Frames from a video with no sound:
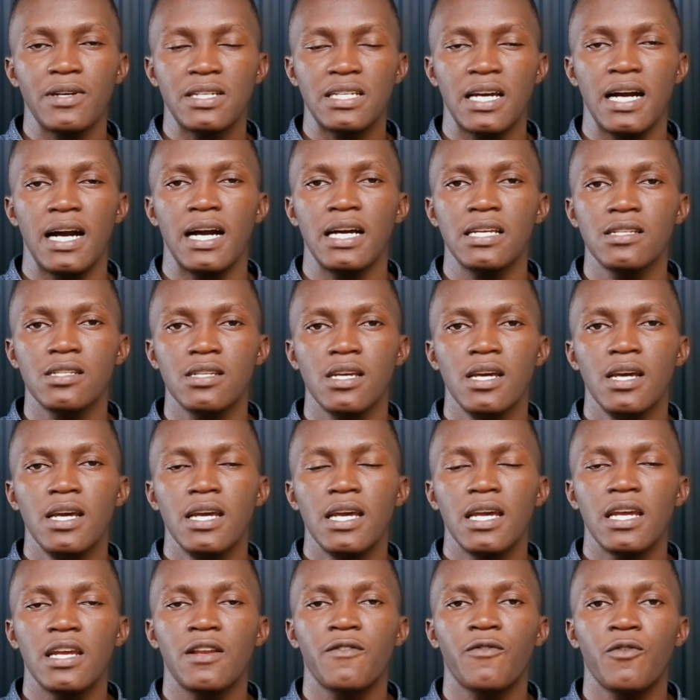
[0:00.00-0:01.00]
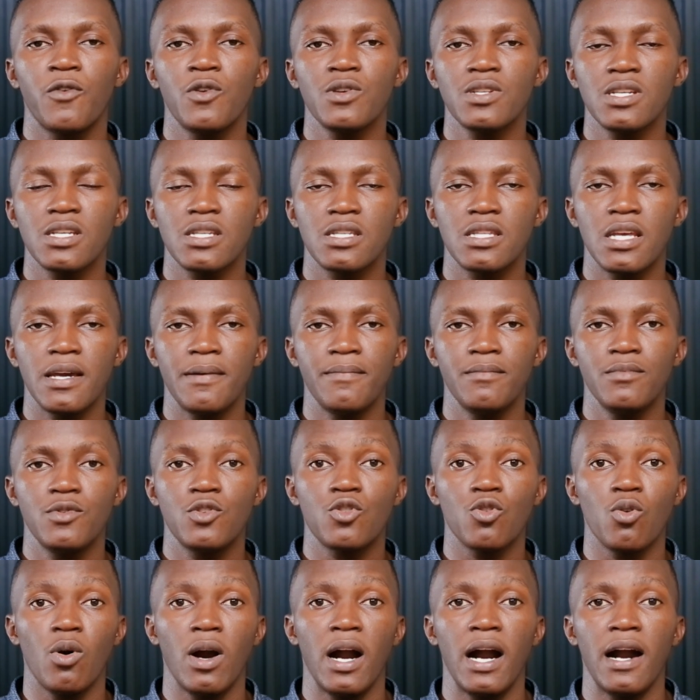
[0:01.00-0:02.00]
it has? It forces them
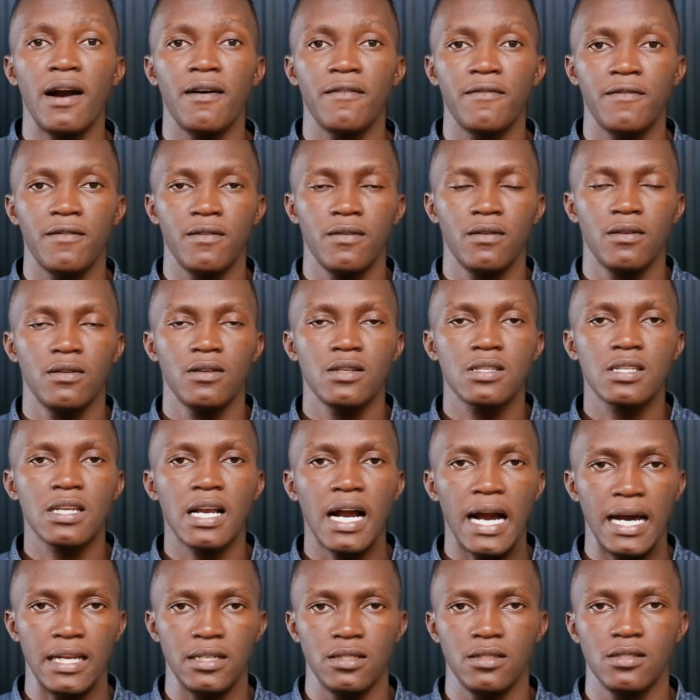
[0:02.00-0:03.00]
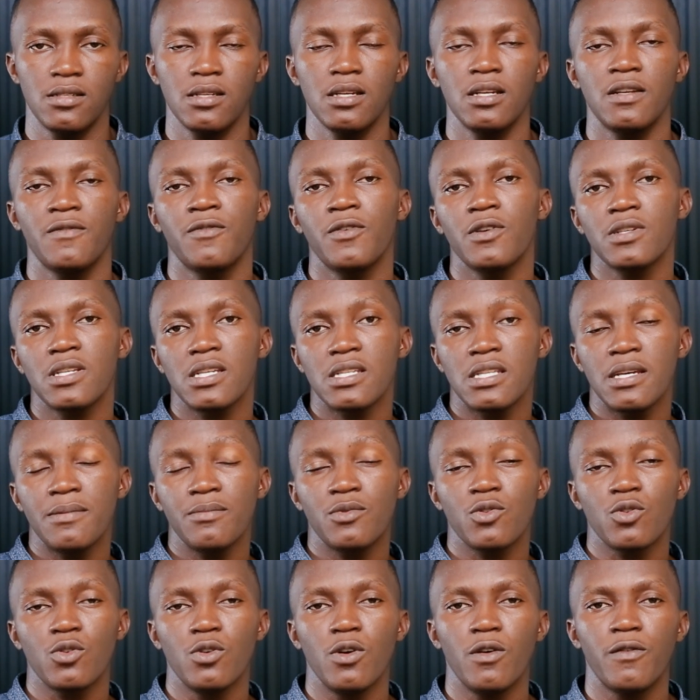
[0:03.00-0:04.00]
to have scans. It forces them
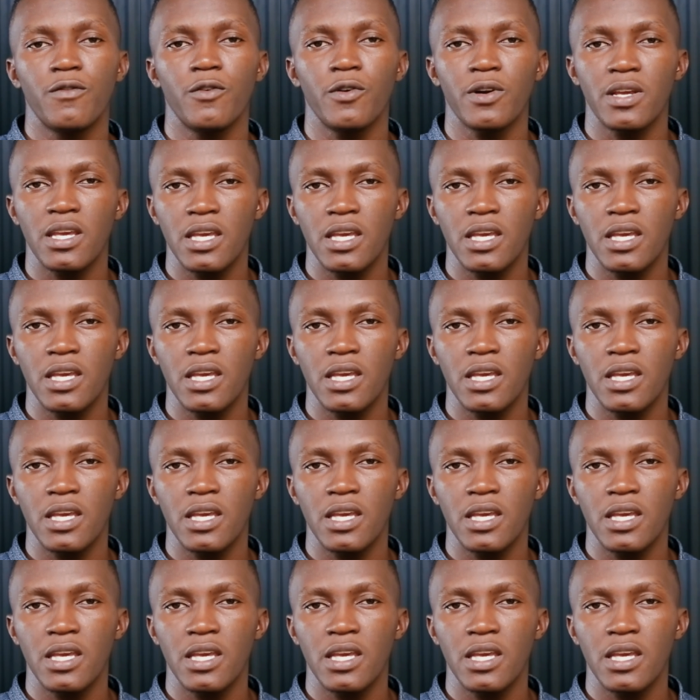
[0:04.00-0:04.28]
to go for